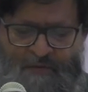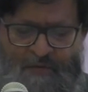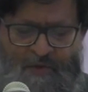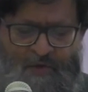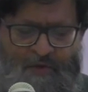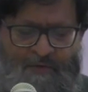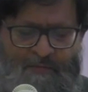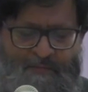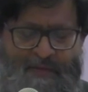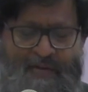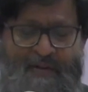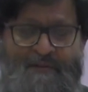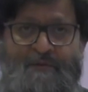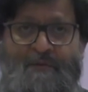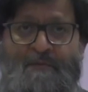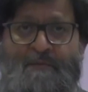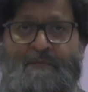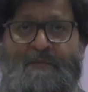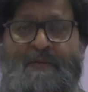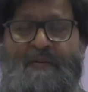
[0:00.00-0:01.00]
going back
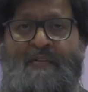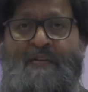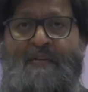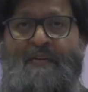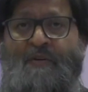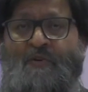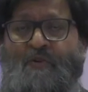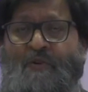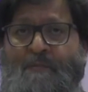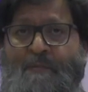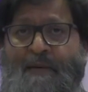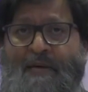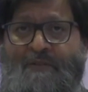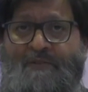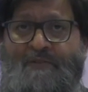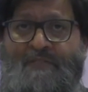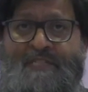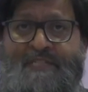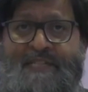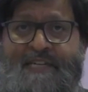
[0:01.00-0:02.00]
to
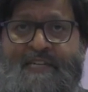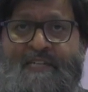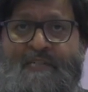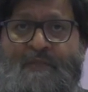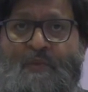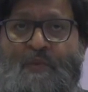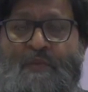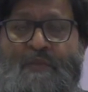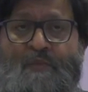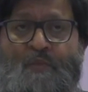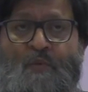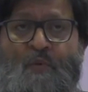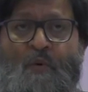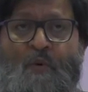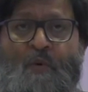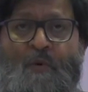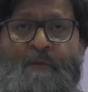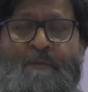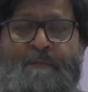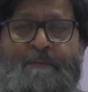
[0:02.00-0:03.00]
the Second World
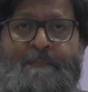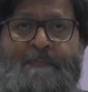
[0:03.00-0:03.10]
War,